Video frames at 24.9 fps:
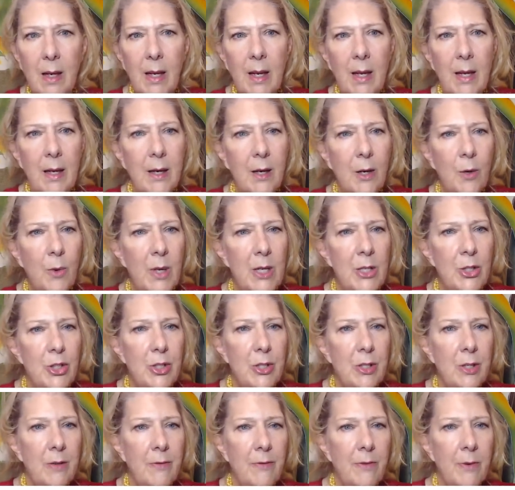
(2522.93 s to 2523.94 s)
And a
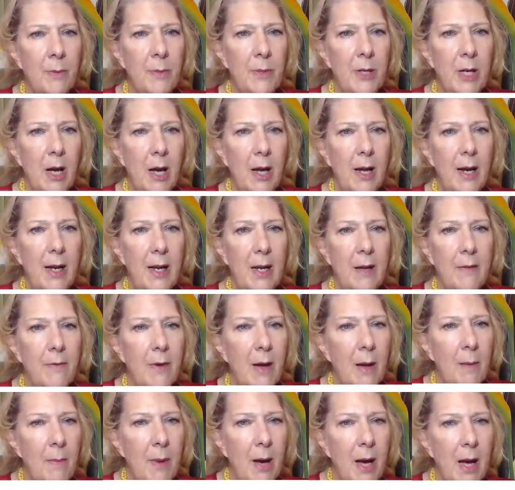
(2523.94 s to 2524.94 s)
question from Dottie.
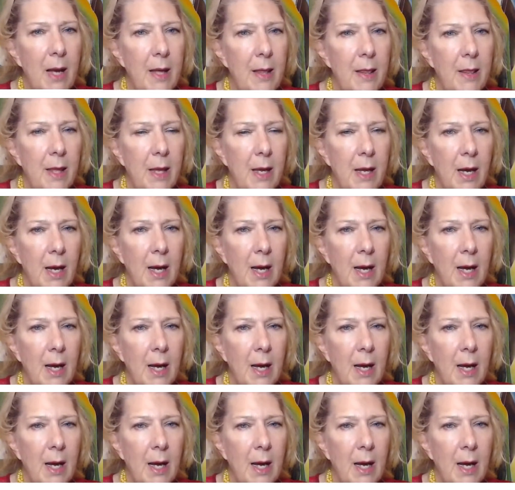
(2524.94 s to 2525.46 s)
If I buy the